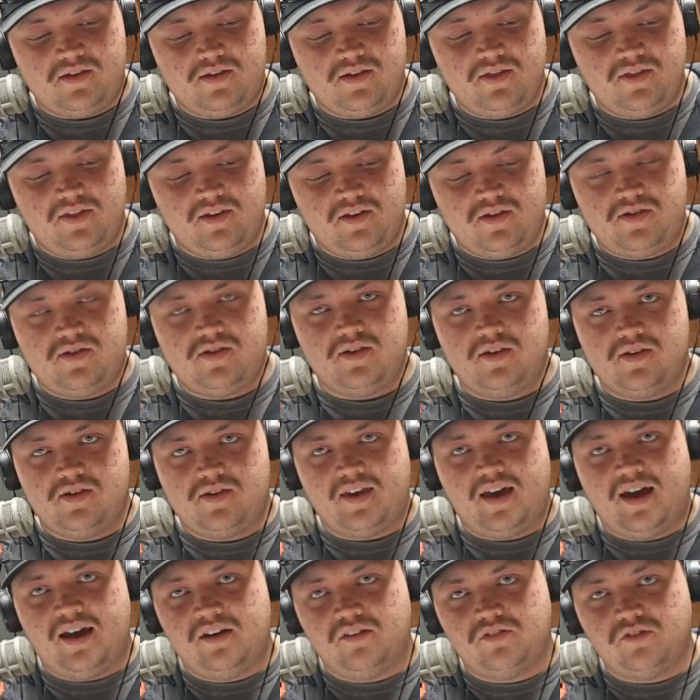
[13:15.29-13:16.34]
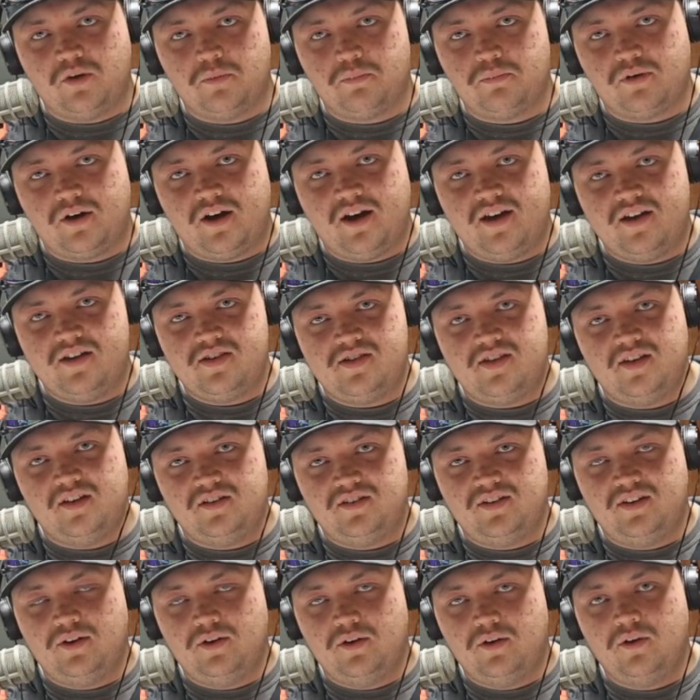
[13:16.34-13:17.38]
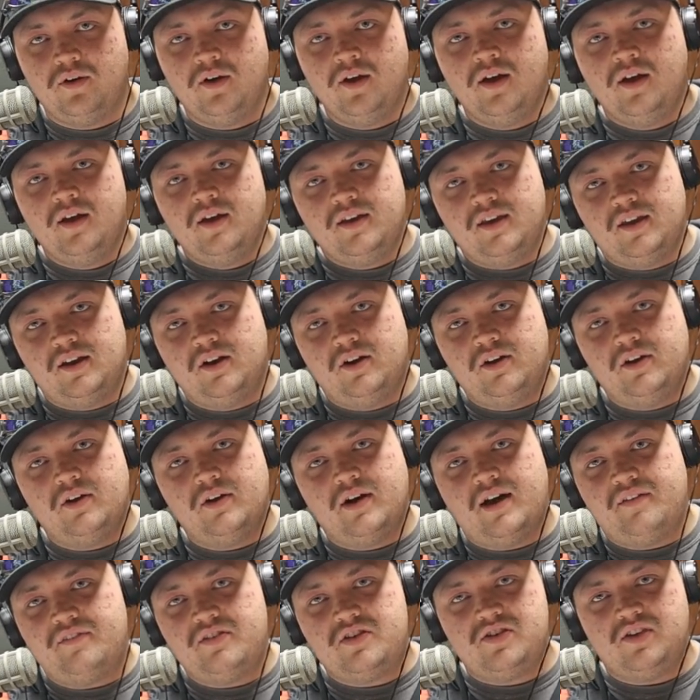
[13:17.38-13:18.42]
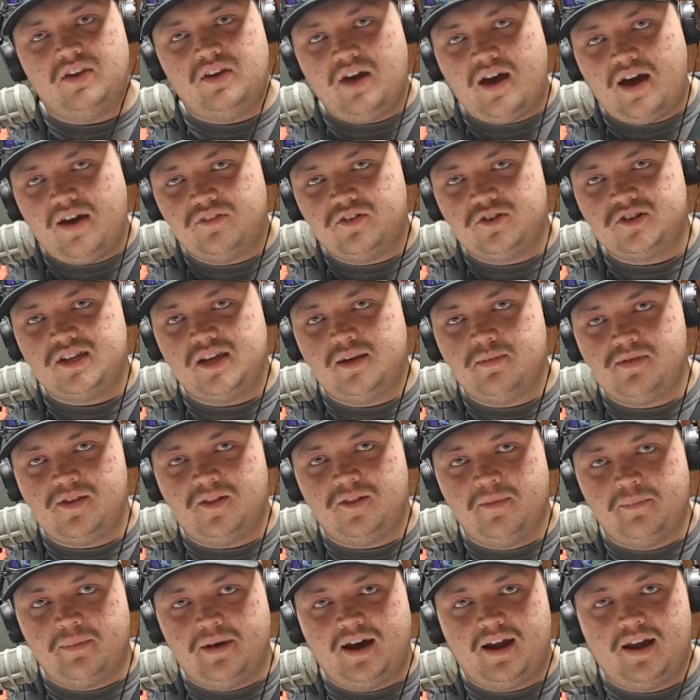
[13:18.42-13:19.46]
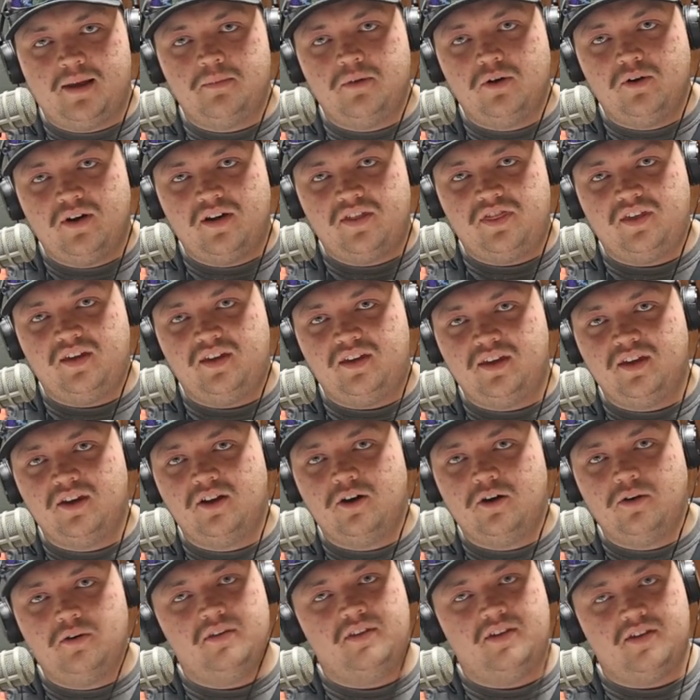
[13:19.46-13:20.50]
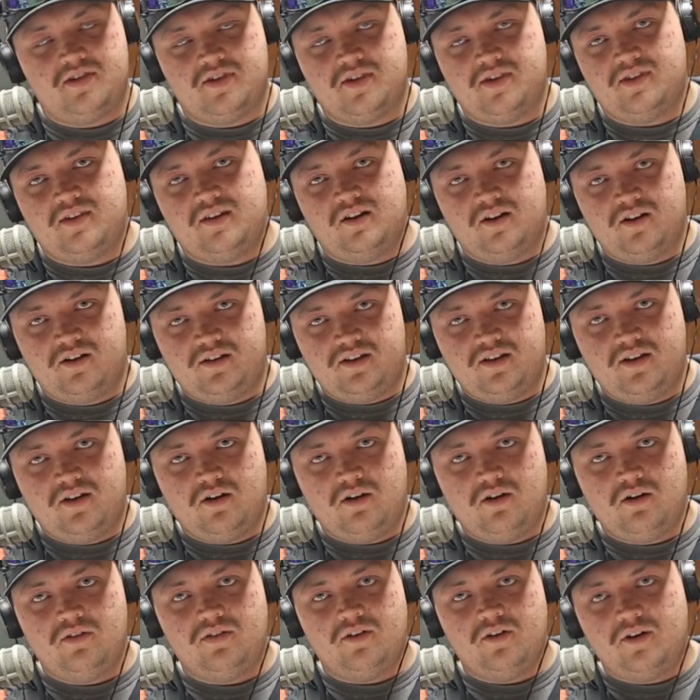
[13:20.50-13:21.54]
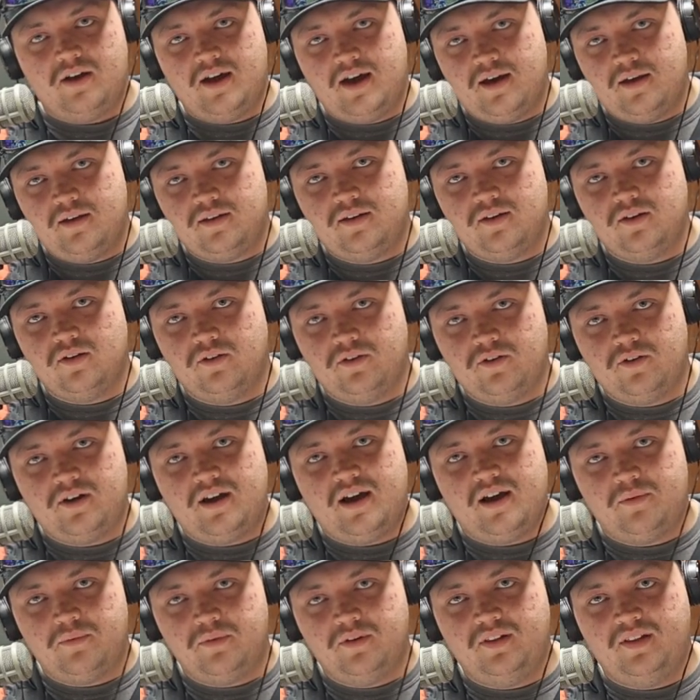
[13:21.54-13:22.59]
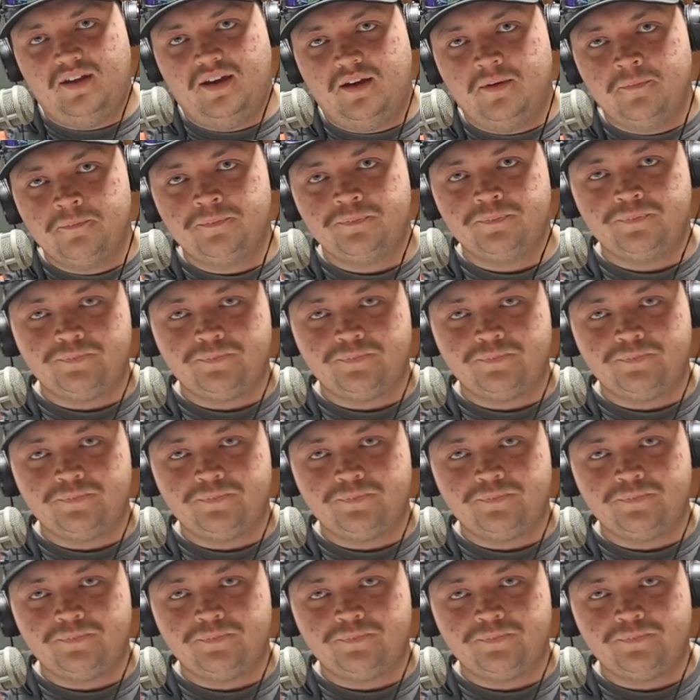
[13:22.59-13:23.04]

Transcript: this is kind of comprised into, you obviously have your teams at the bottom who I think, this isn't our year. They're not really